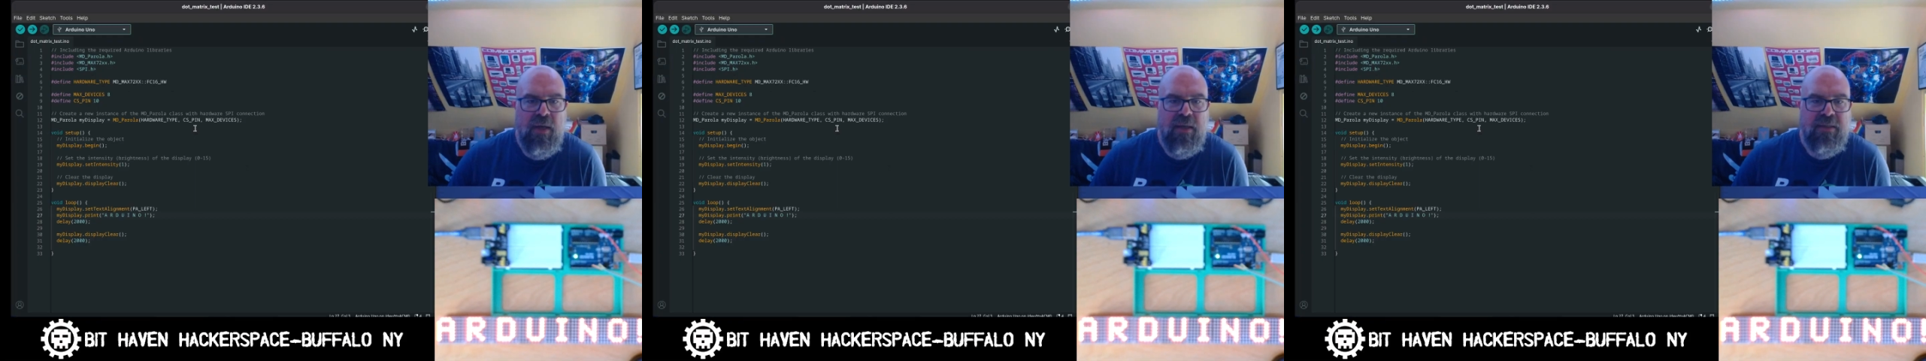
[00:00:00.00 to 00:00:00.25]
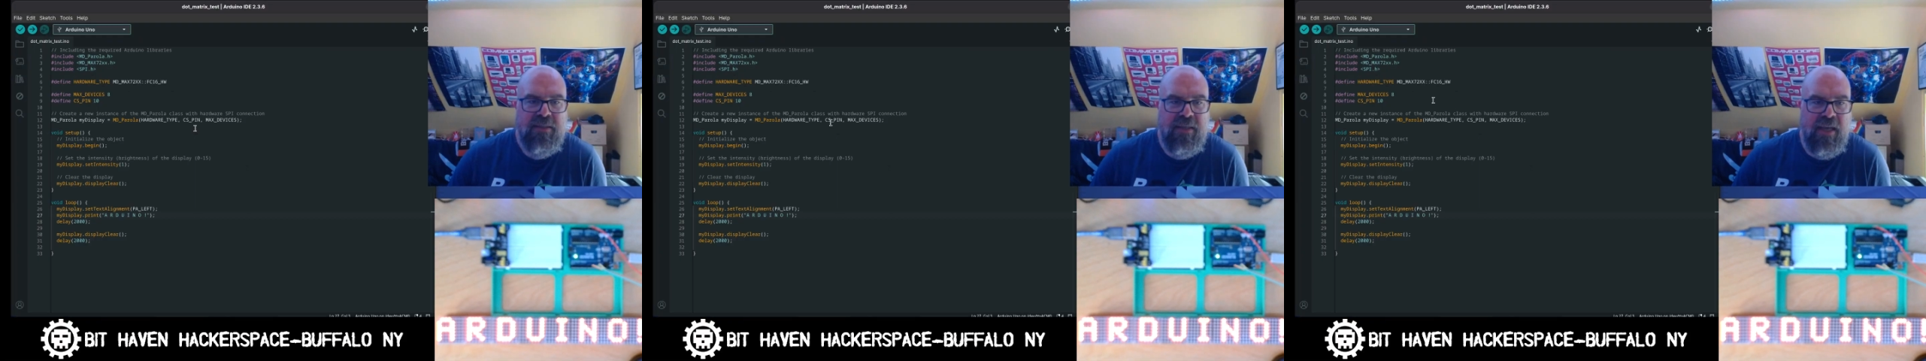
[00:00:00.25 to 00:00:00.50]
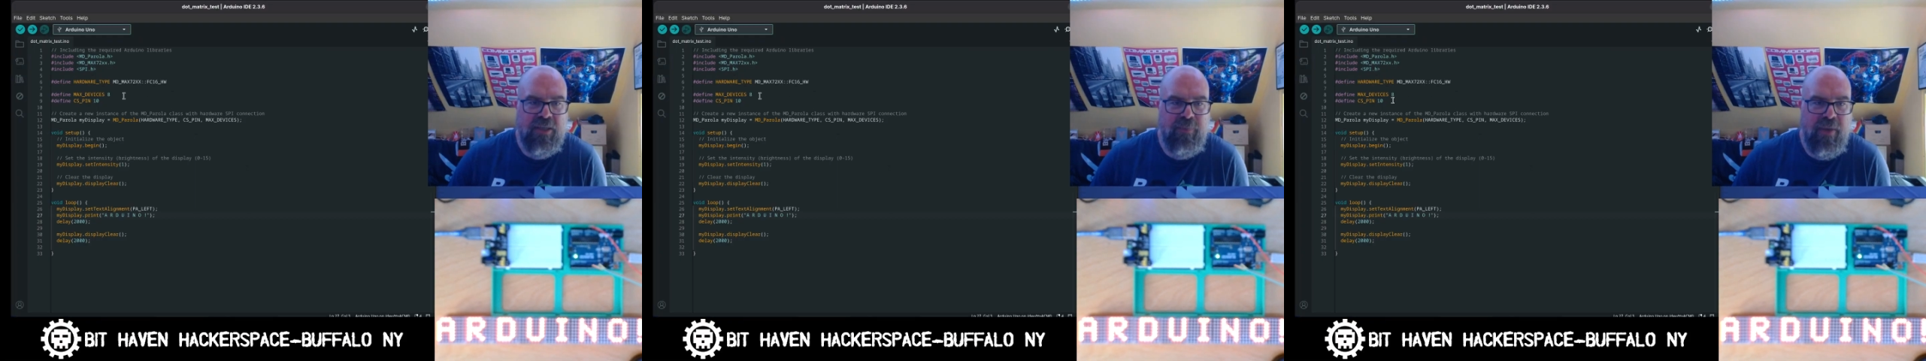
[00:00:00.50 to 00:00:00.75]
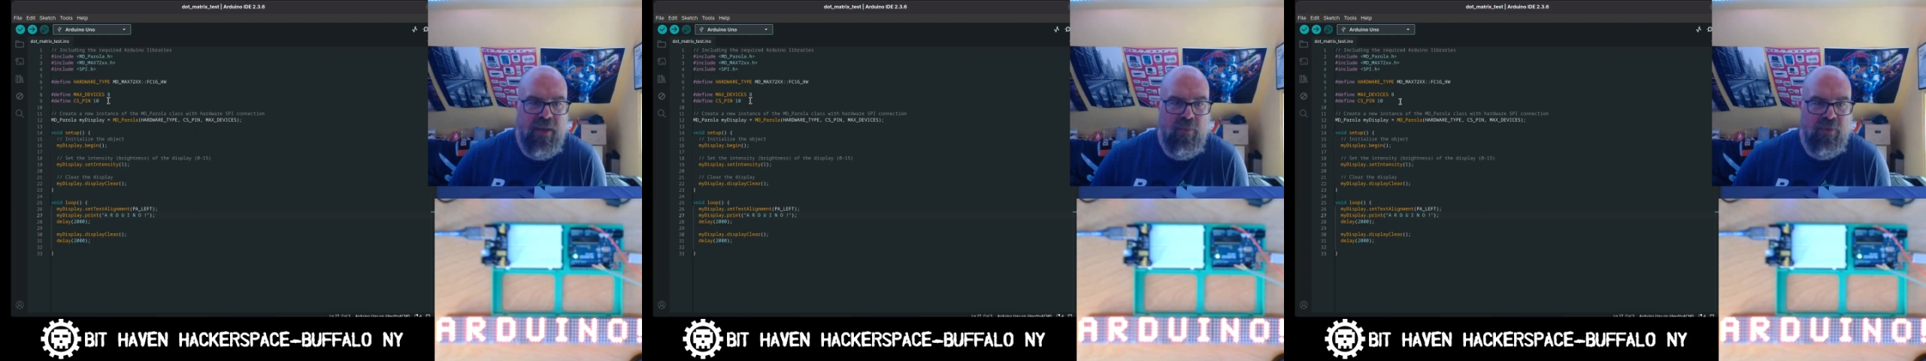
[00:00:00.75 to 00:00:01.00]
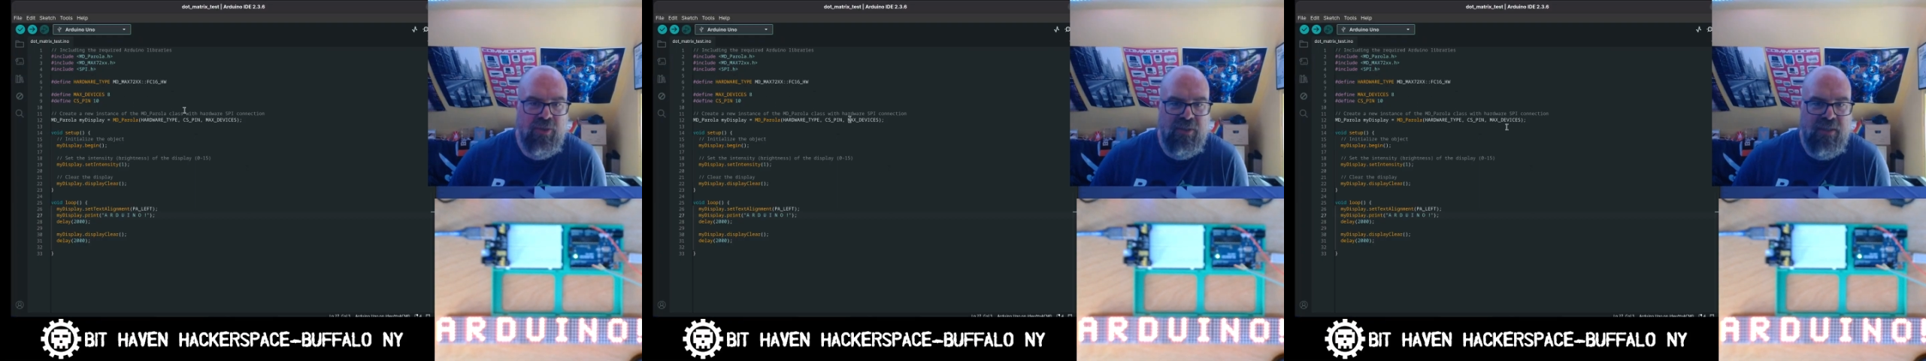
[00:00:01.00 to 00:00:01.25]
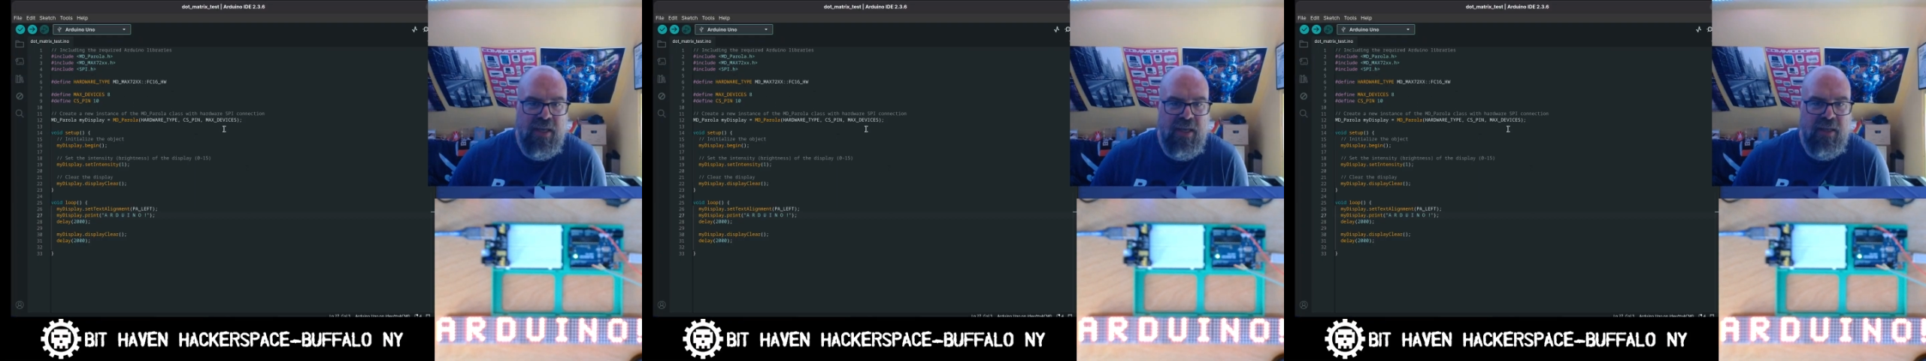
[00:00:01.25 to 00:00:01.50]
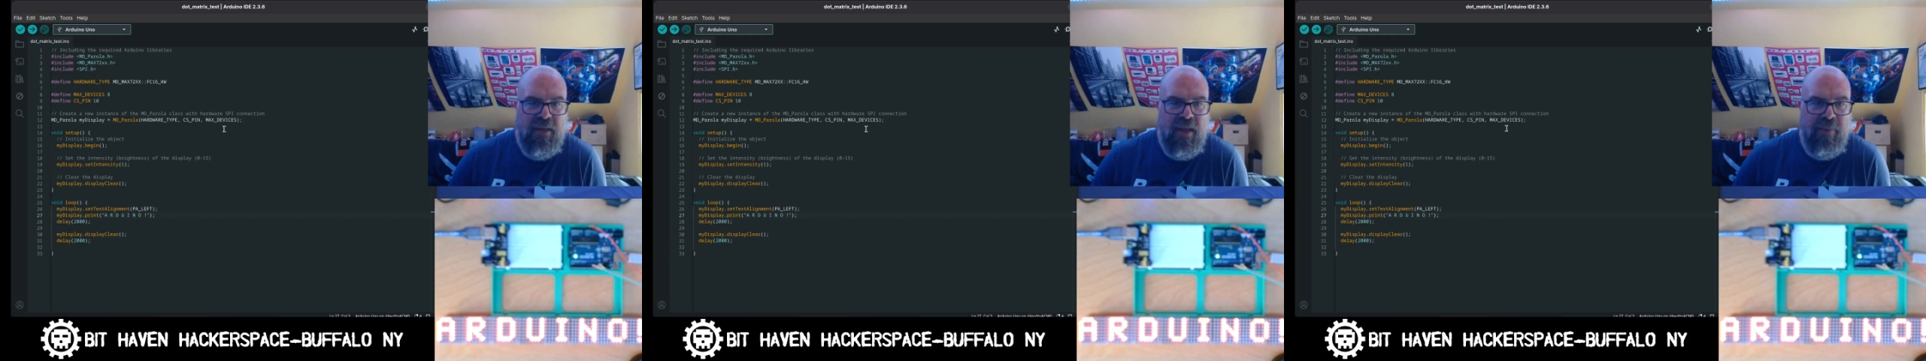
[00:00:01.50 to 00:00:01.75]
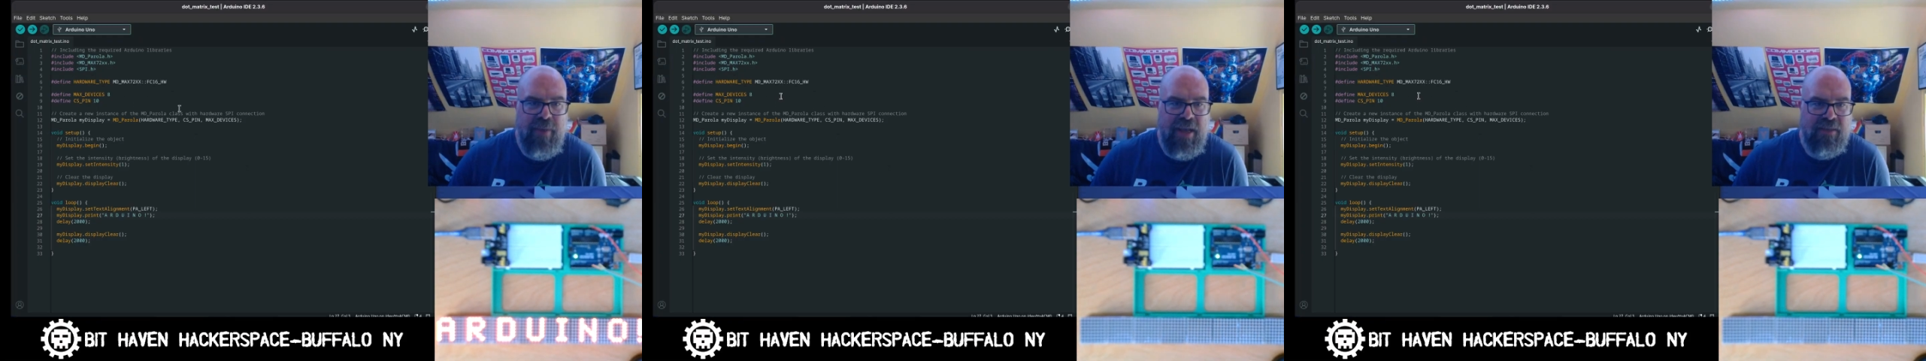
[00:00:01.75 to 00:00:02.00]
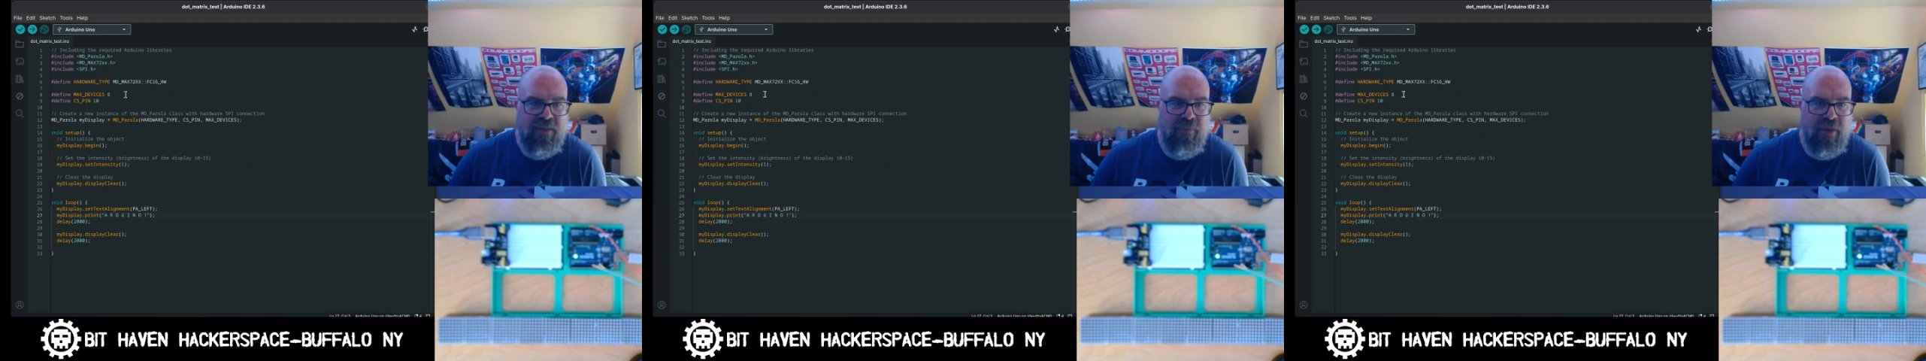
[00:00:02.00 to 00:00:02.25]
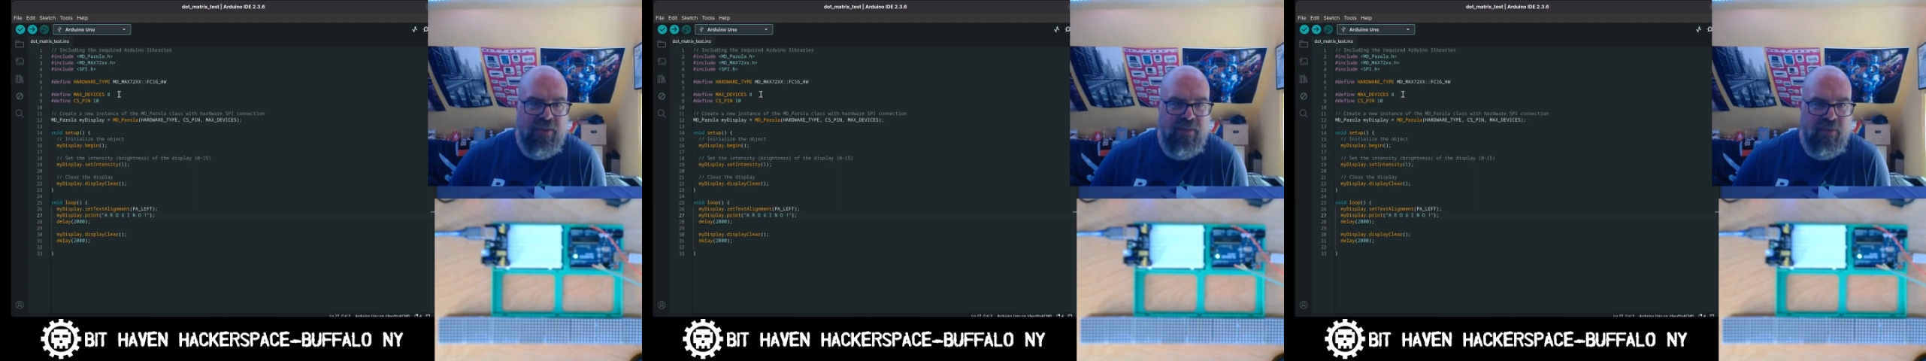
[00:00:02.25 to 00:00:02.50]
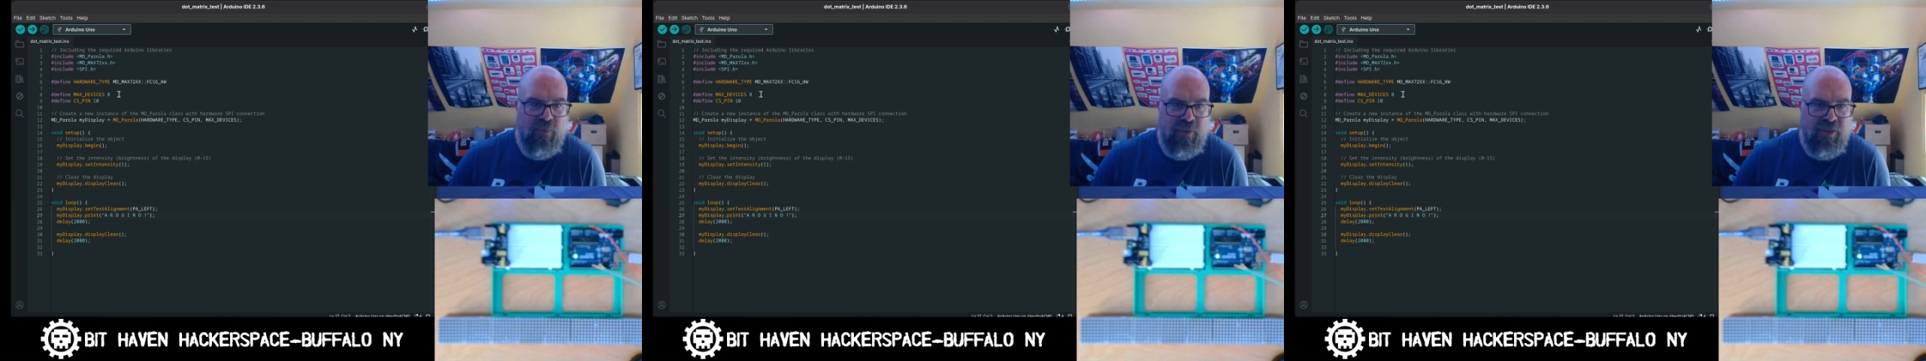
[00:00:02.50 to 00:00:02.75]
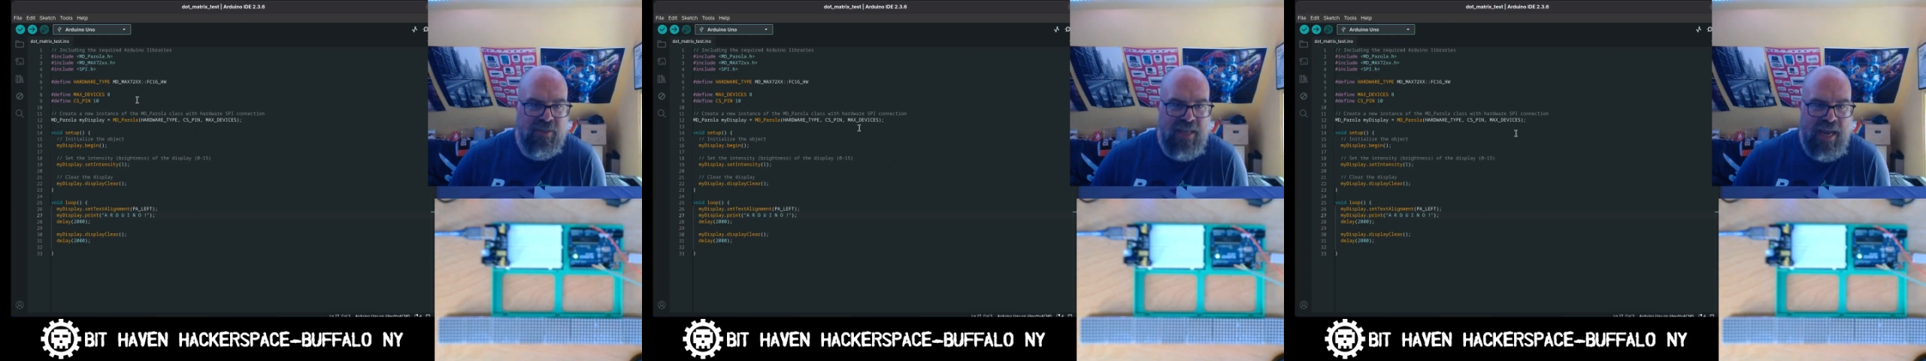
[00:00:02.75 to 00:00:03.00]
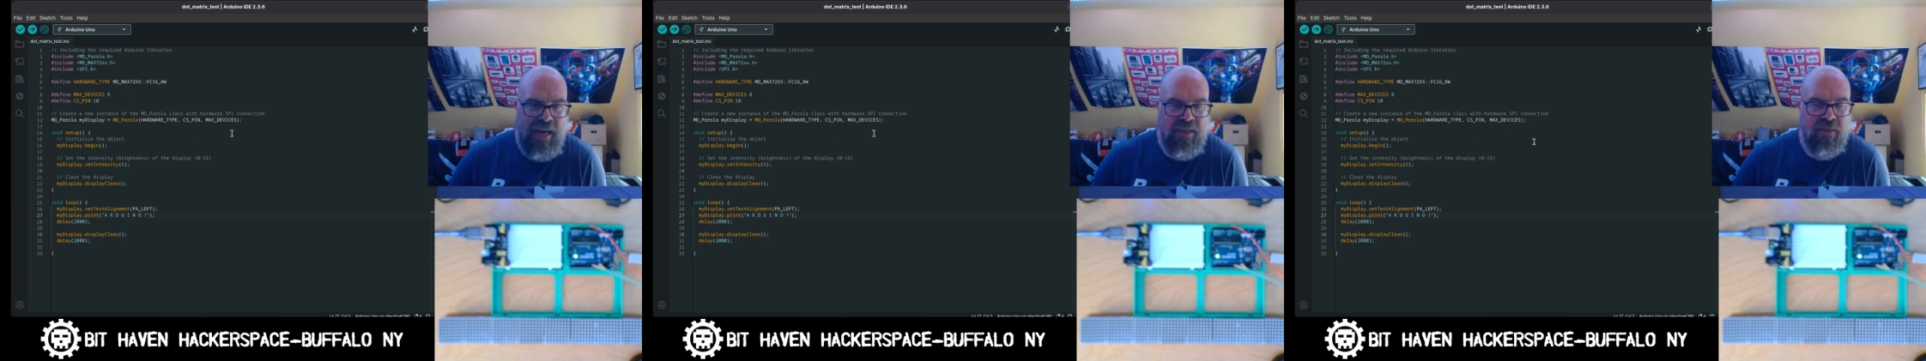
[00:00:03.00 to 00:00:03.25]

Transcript: CS pin, which is 10, and max devices, which is 8.